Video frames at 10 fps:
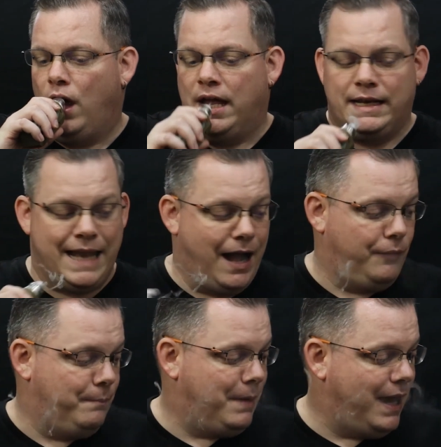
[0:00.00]
Now,
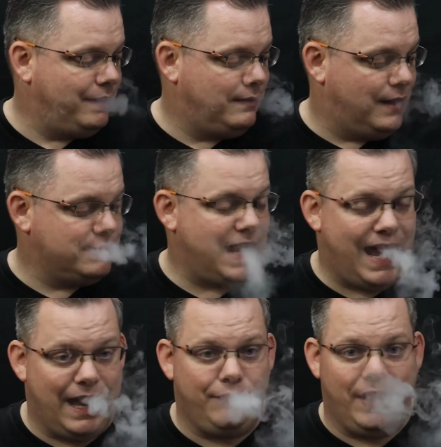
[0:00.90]
the mod does
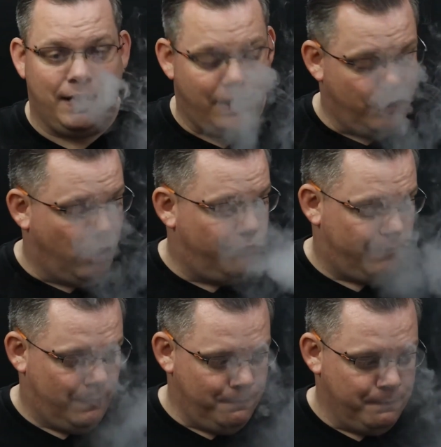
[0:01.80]
have a cutoff
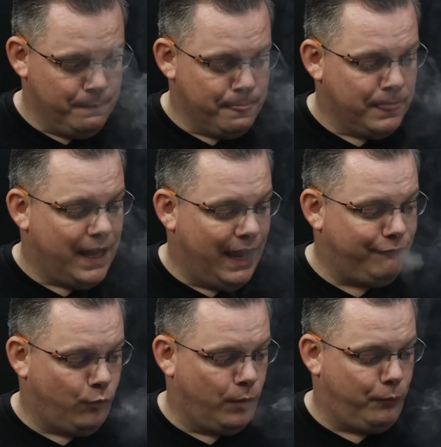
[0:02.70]
at
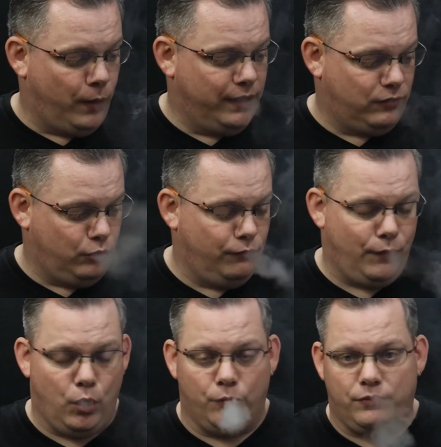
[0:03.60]
4.2
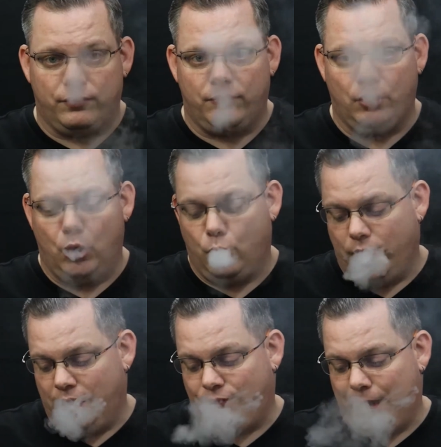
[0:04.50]
volts. So
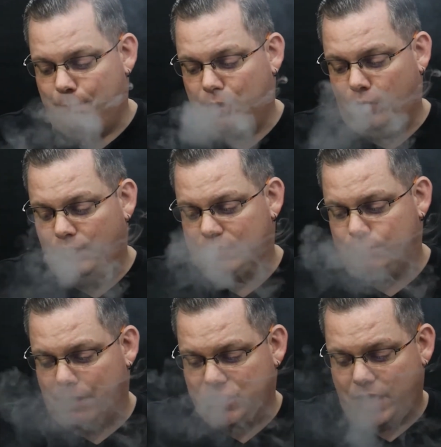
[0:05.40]
if I build this
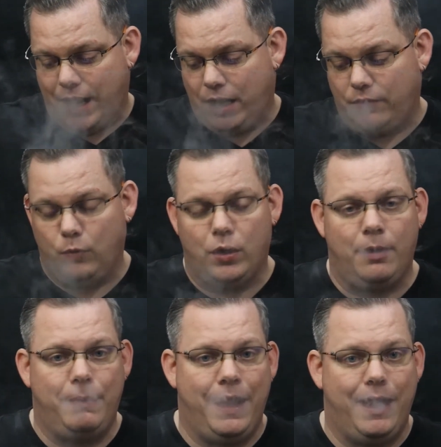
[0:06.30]
much higher than where
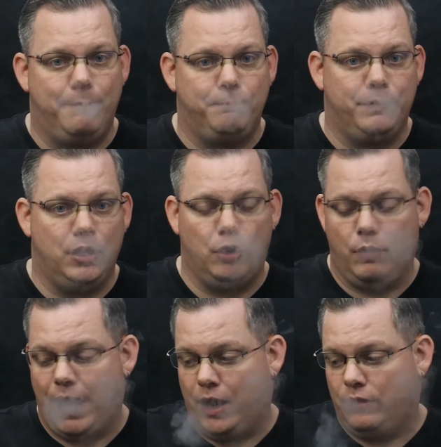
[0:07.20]
I'm at, you know,
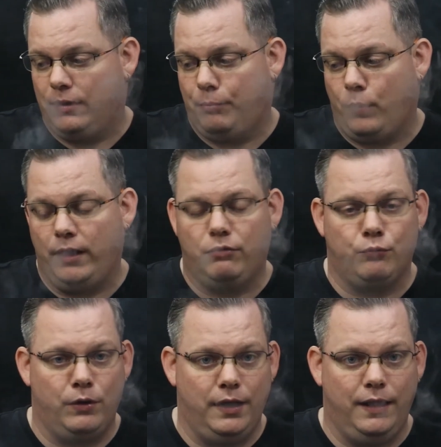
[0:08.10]
higher than a
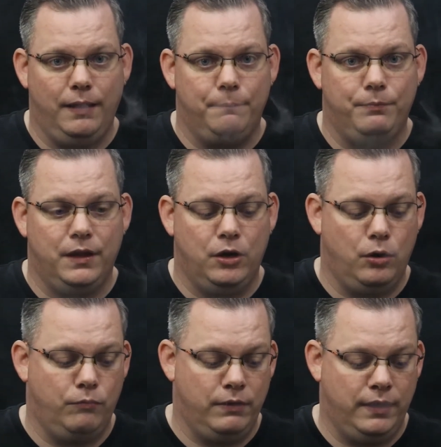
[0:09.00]
0.3, you
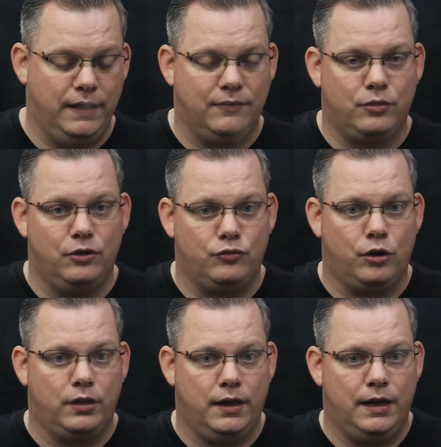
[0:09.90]
know, really it's going to
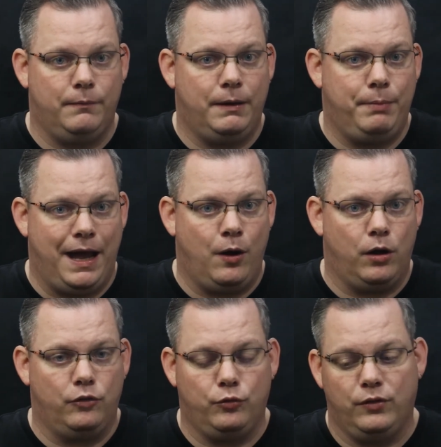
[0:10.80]
start cutting my
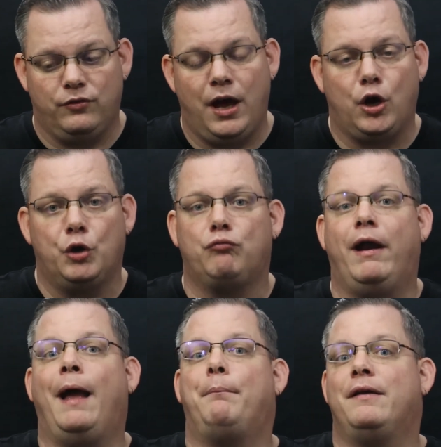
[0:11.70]
power. So it's not going to
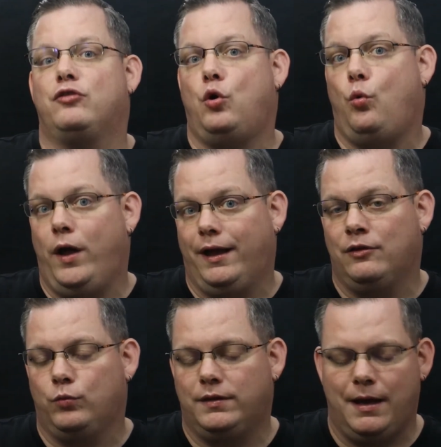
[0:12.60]
ramp as quick
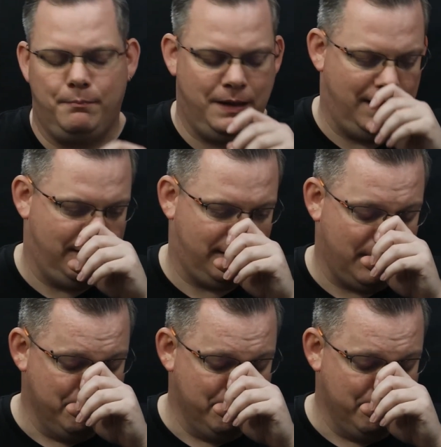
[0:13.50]
is what that means.